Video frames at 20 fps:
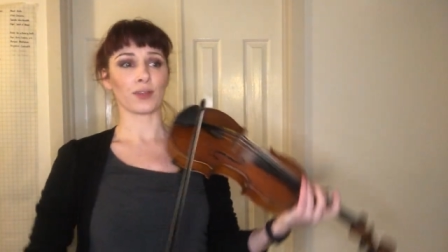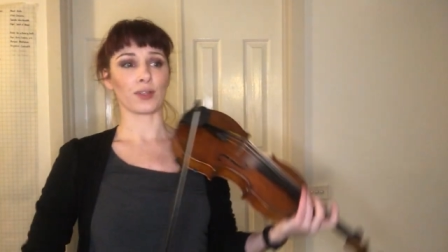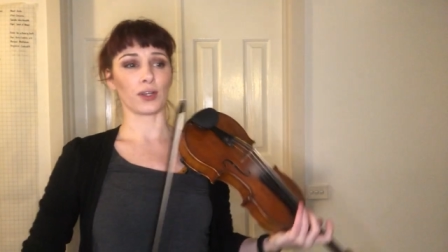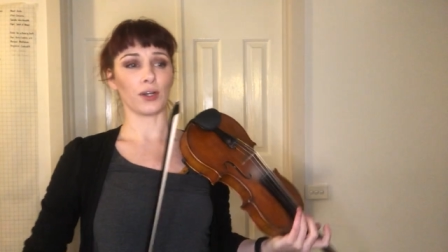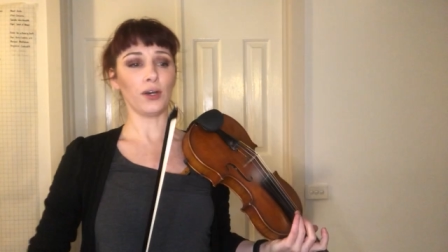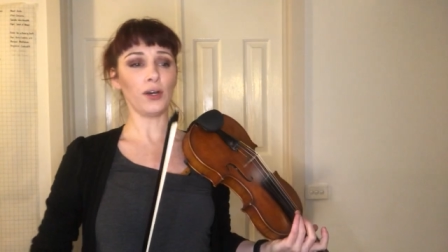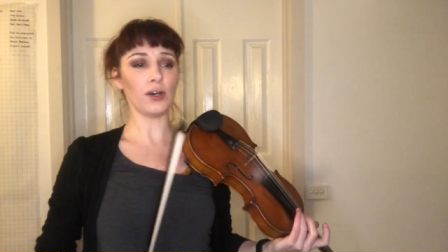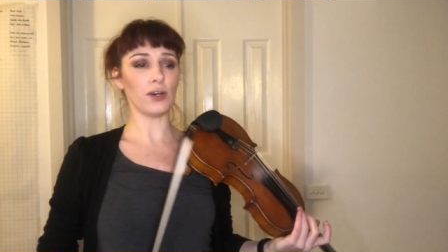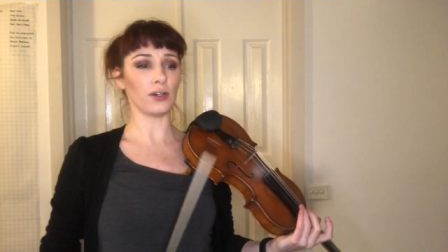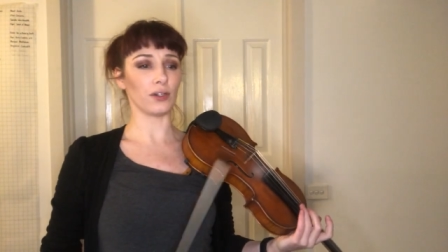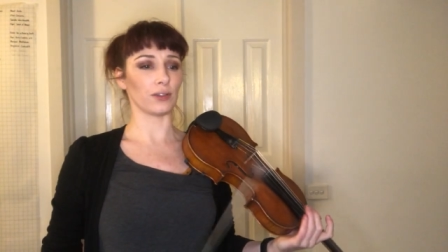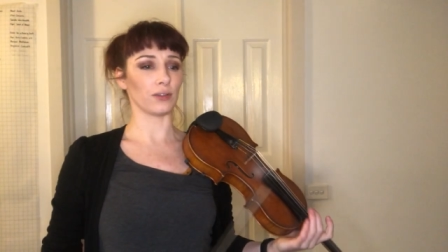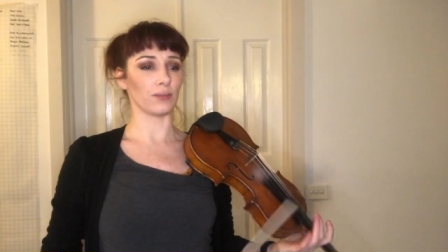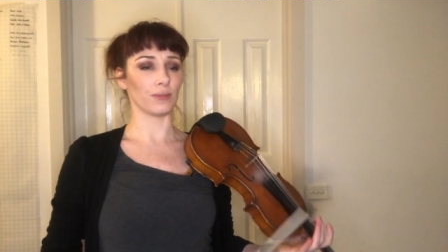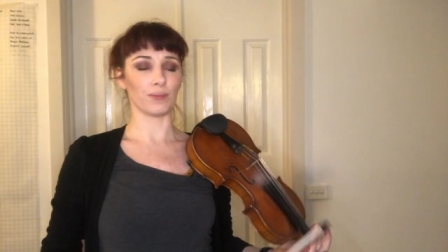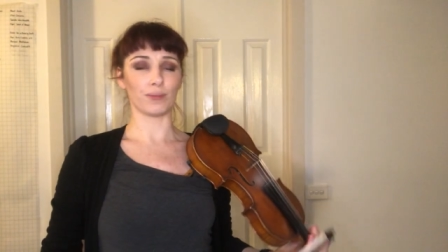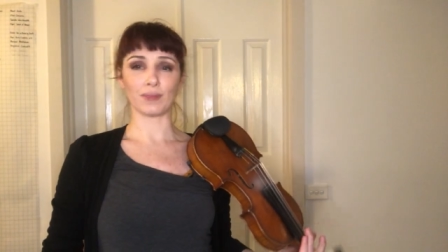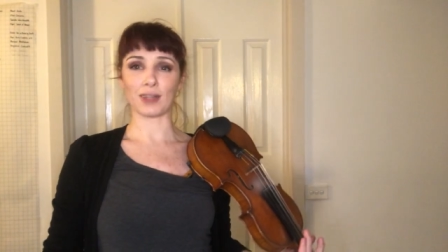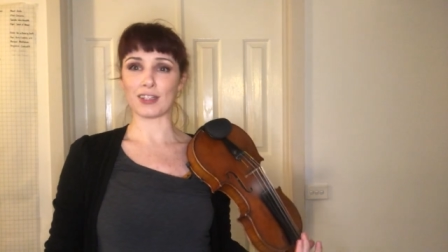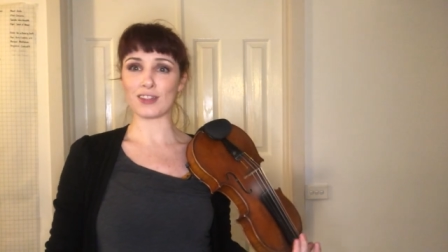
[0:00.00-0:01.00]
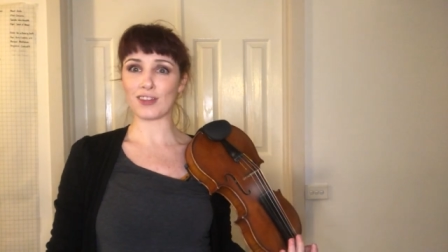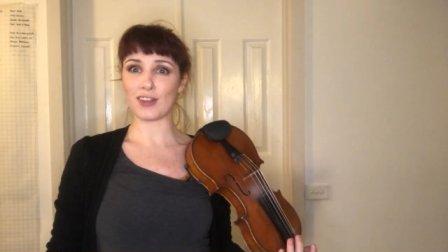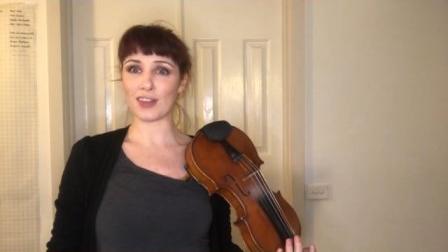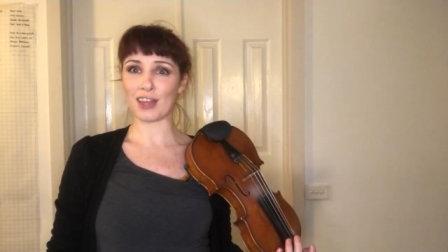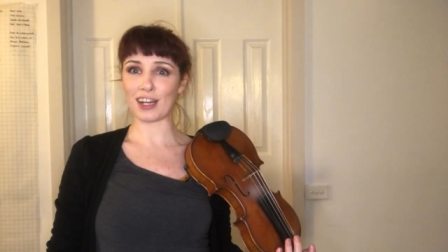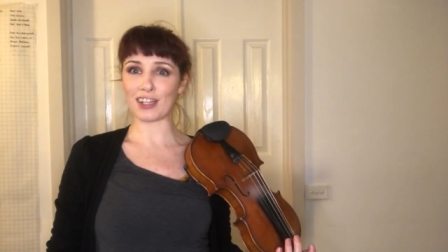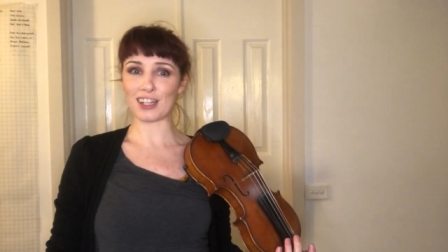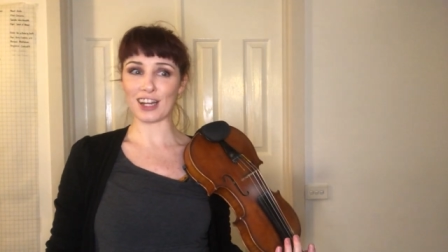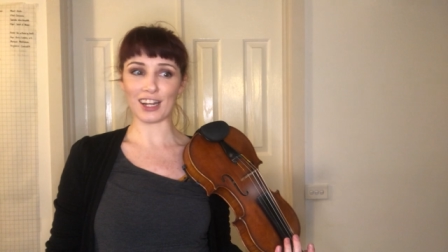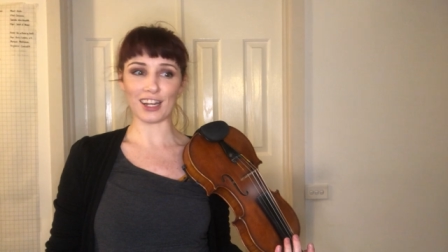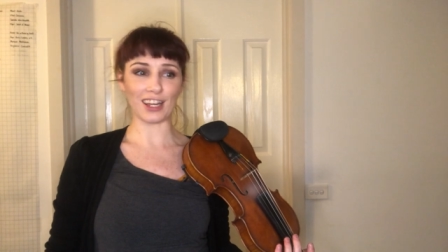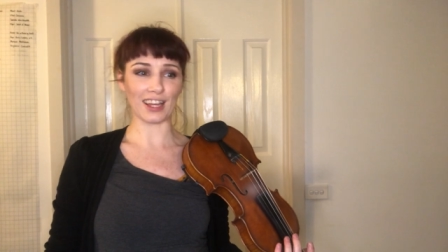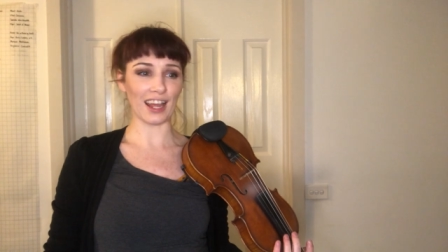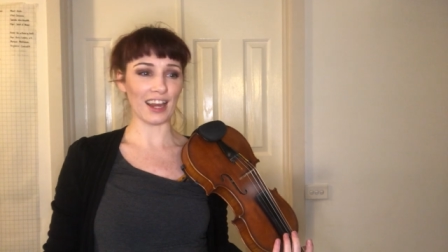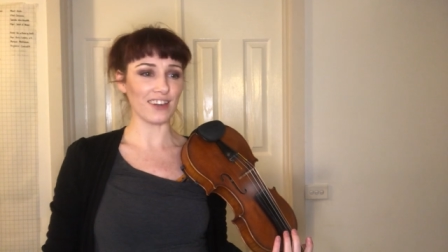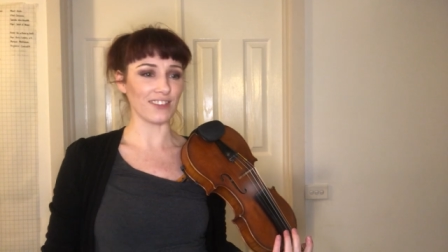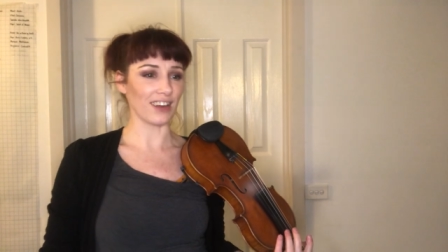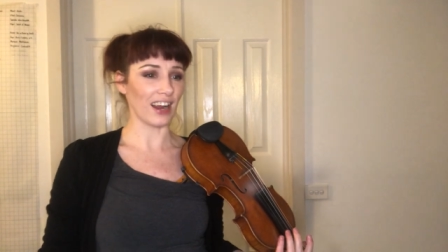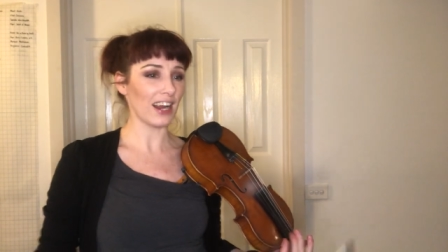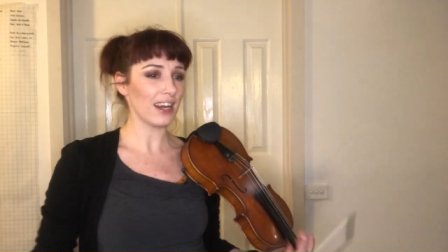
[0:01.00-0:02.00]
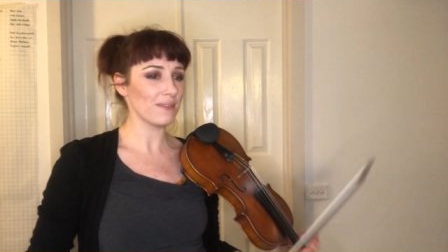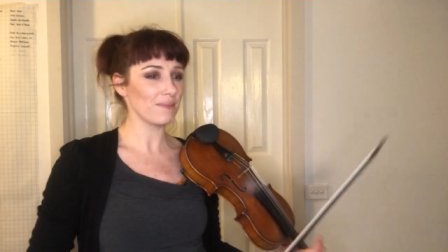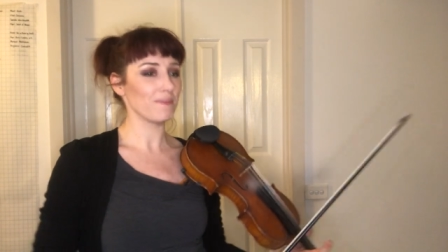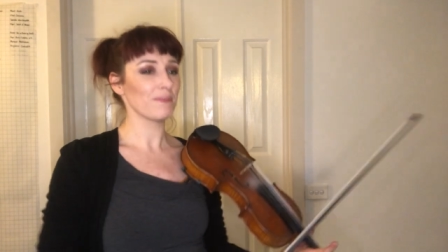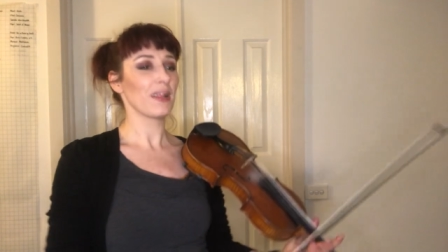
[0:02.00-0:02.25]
Cool. Let's do that chunk again, right?